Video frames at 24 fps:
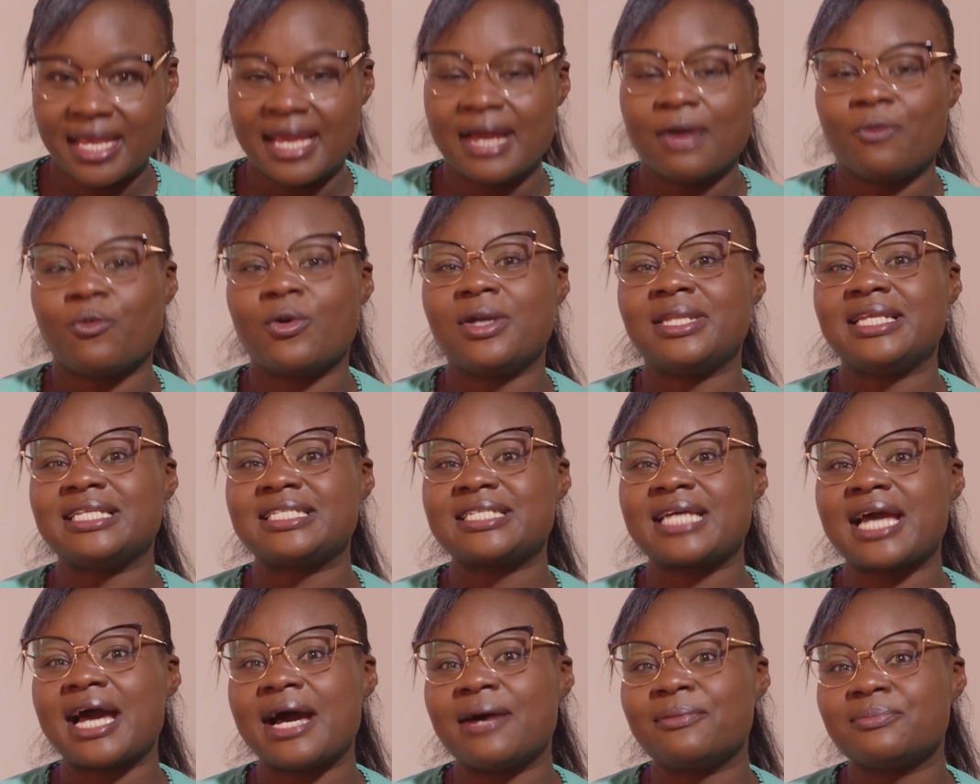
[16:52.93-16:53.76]
when it
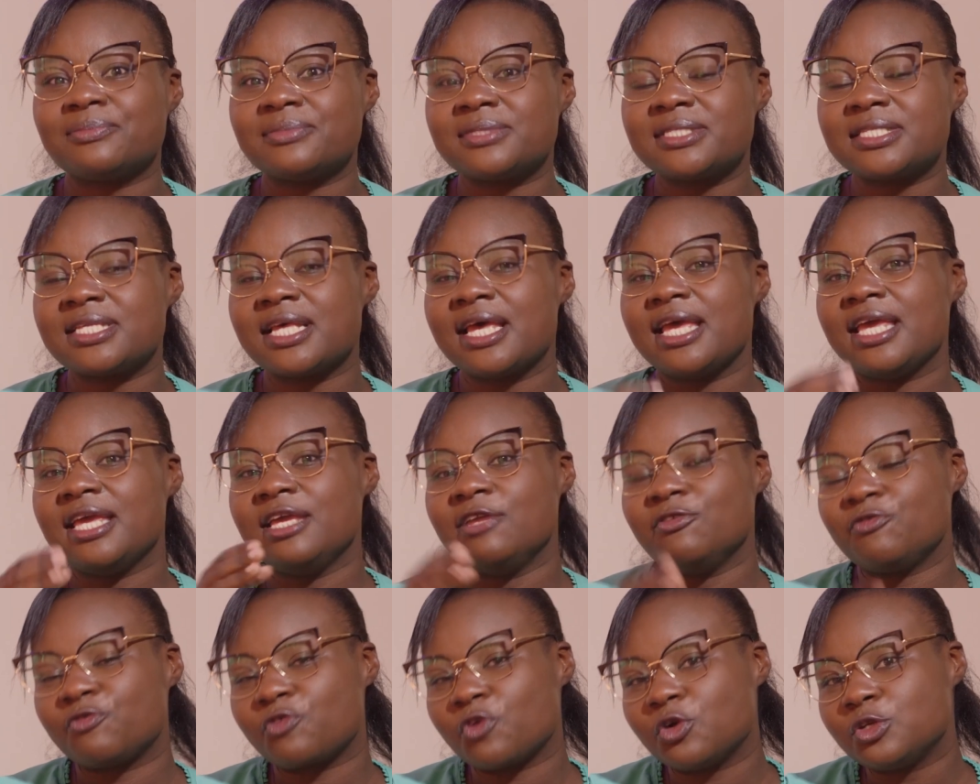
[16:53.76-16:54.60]
comes
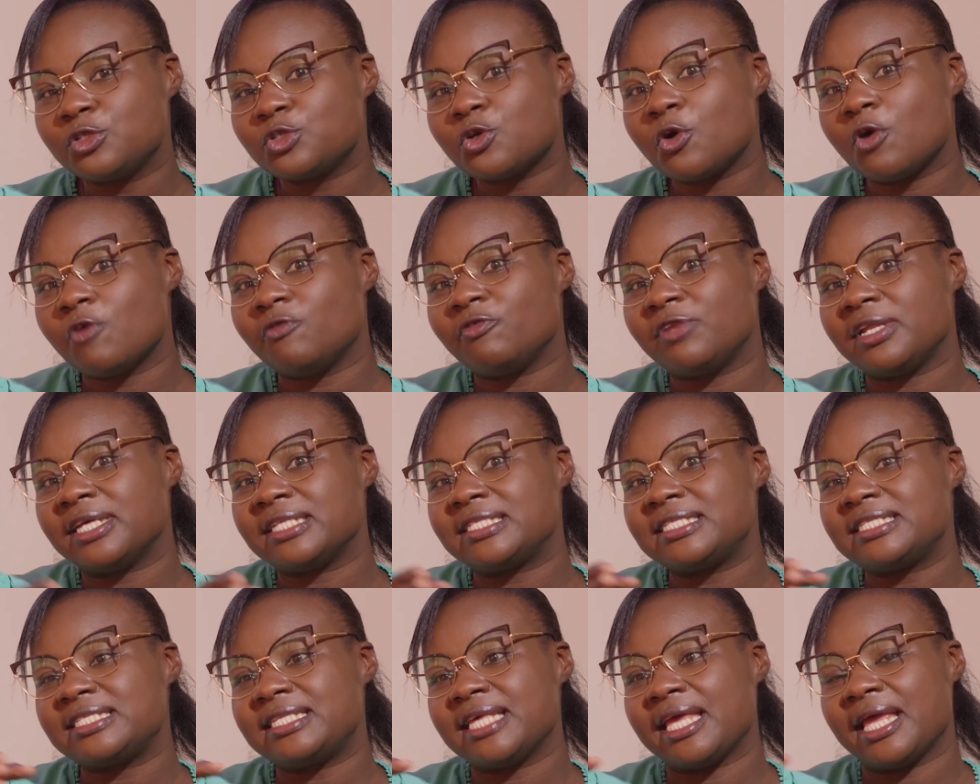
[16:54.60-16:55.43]
in front of,
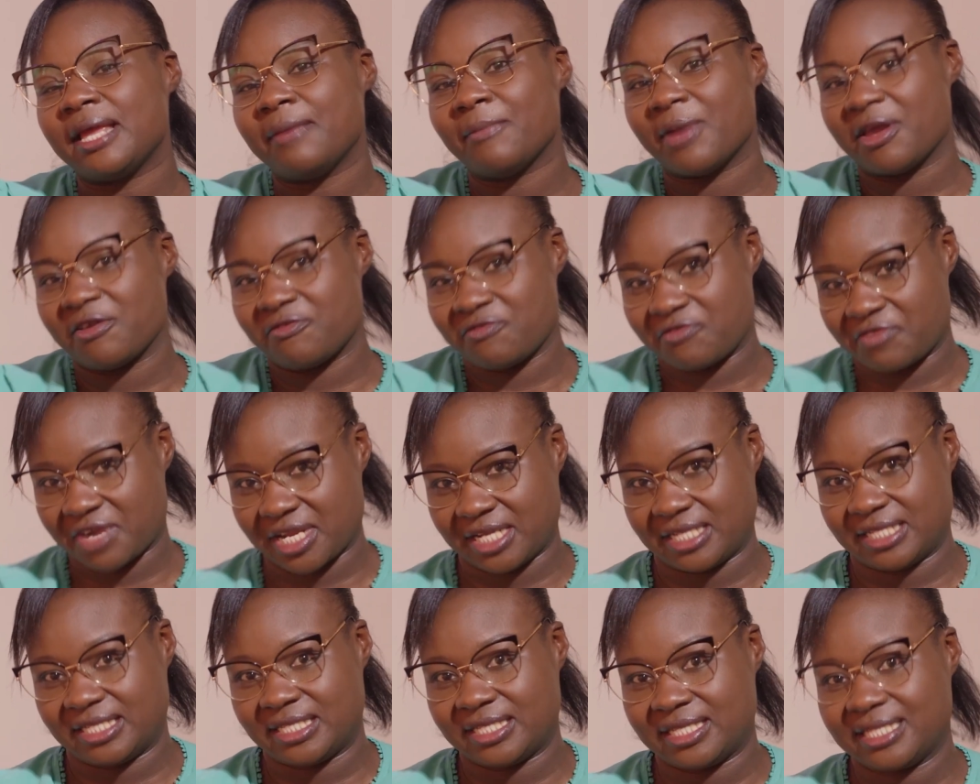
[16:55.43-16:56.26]
let's say, my
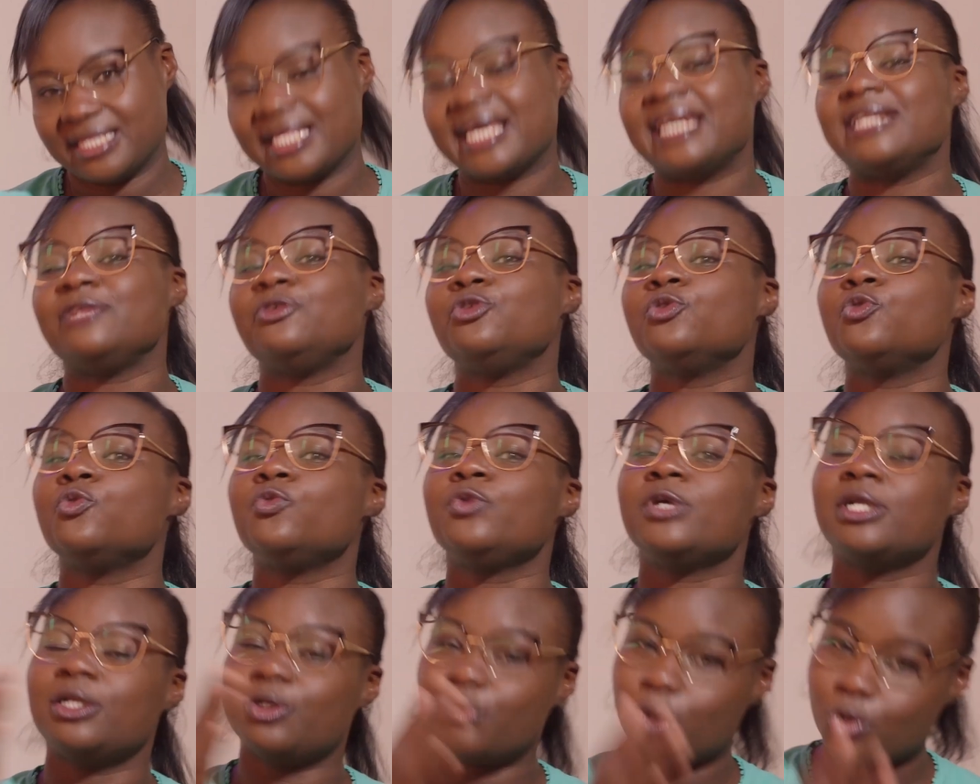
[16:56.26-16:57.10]
friends, then you
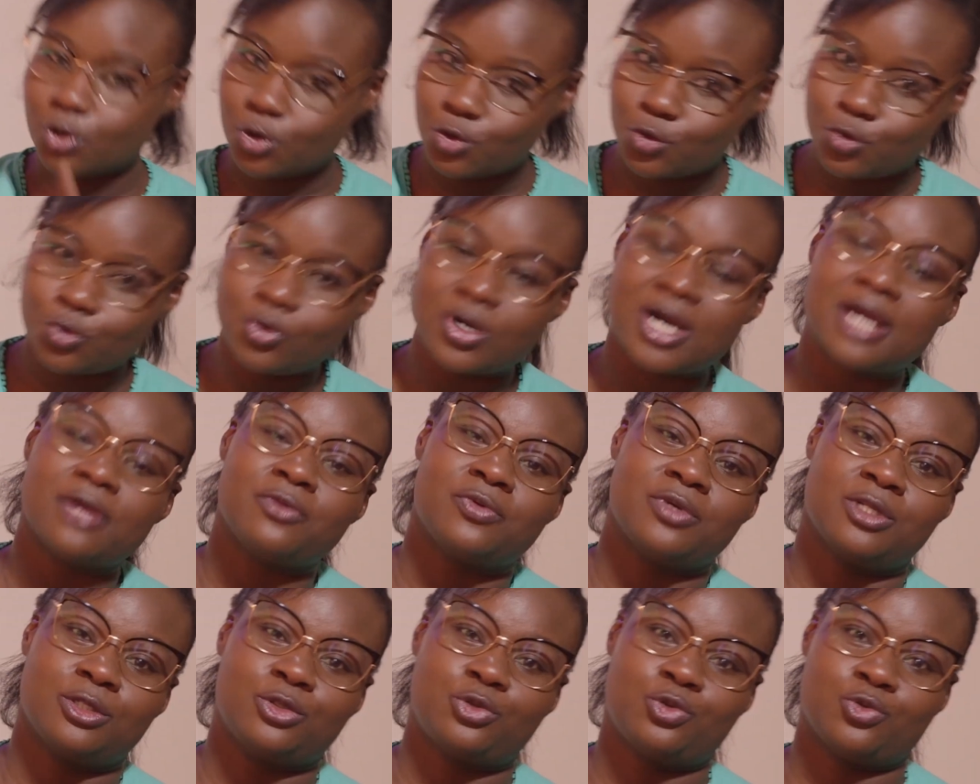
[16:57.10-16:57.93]
will know who I
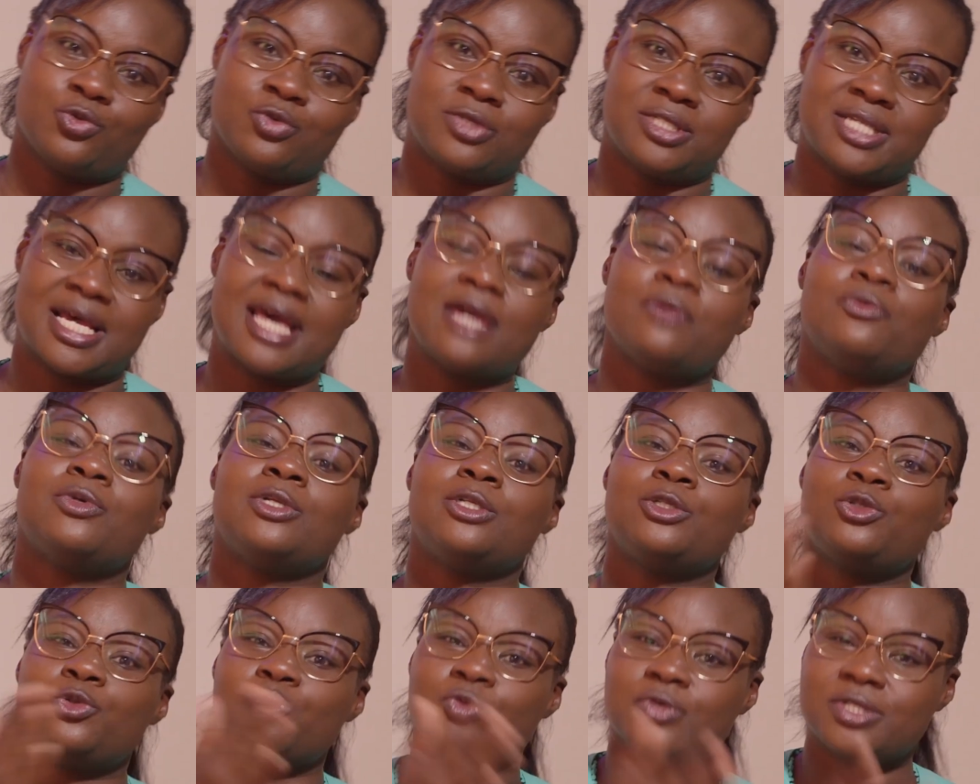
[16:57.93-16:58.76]
will choose. I will
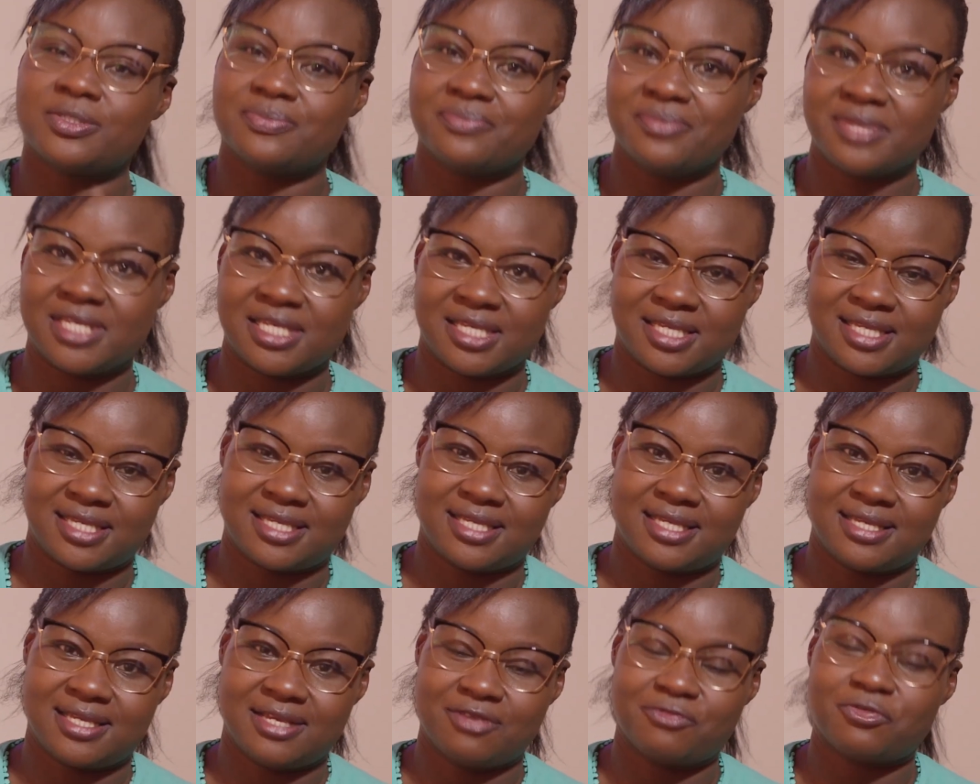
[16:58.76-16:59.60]
choose me,
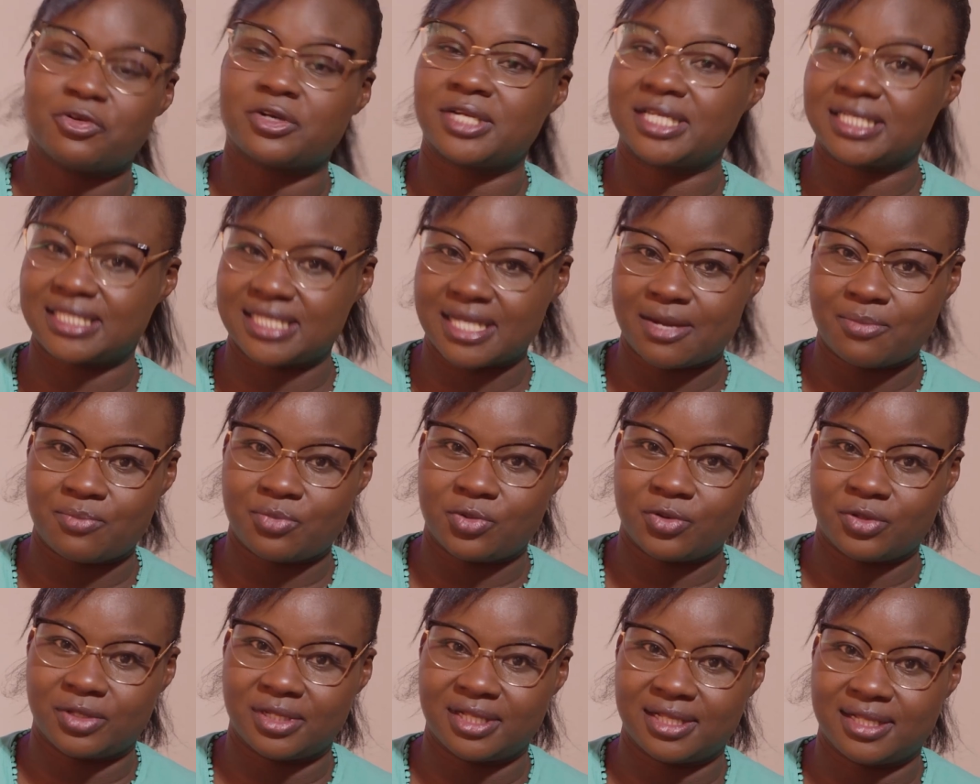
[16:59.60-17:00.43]
for
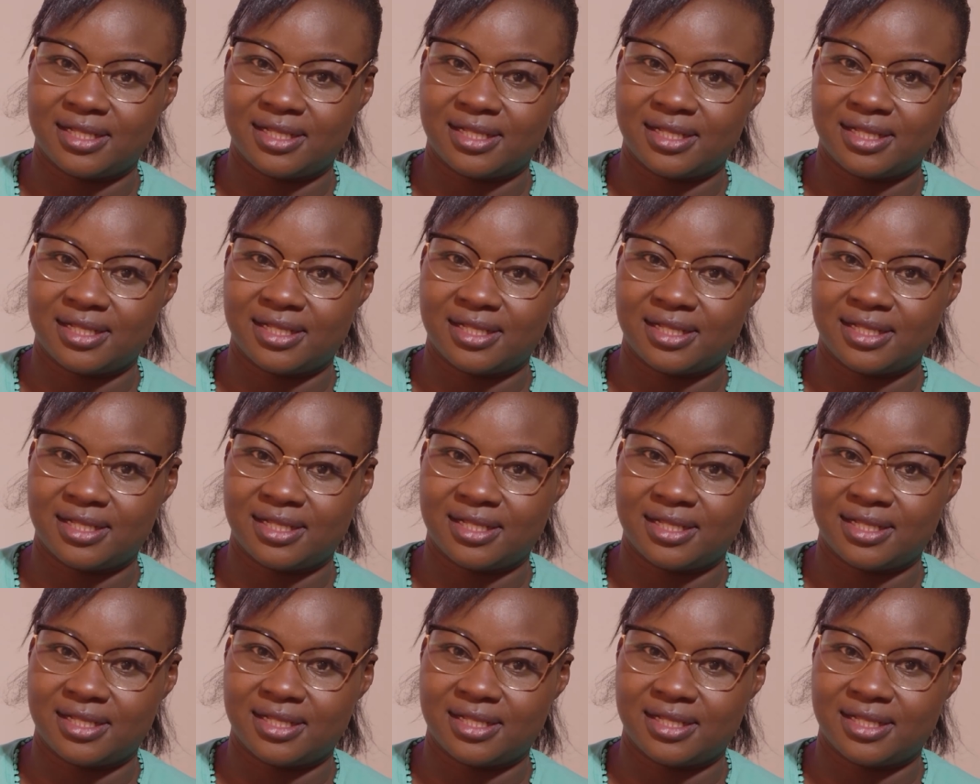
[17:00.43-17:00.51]
example.